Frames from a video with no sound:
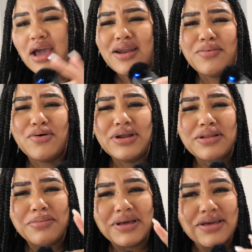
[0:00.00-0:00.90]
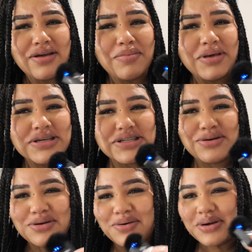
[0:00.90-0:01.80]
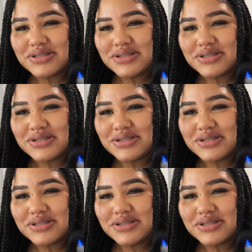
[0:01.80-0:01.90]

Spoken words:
And I'm holding the mic, y'all, because I don't know,